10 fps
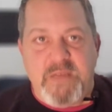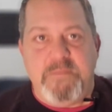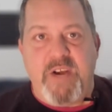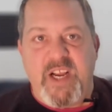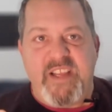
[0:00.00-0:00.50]

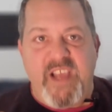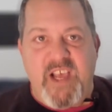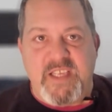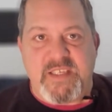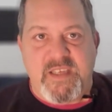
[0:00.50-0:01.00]
bring it to
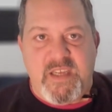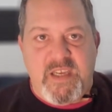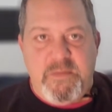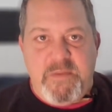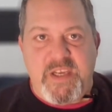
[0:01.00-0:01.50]
us
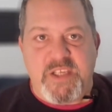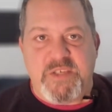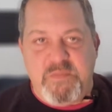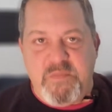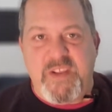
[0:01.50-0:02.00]
because
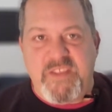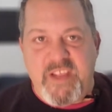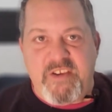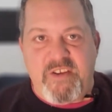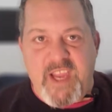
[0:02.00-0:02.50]
we
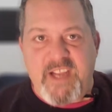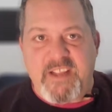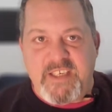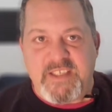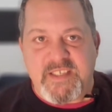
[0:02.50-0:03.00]
think you're
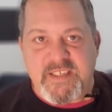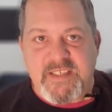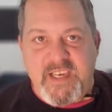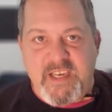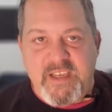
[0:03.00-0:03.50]
likely to
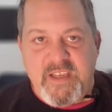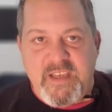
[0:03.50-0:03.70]
succeed.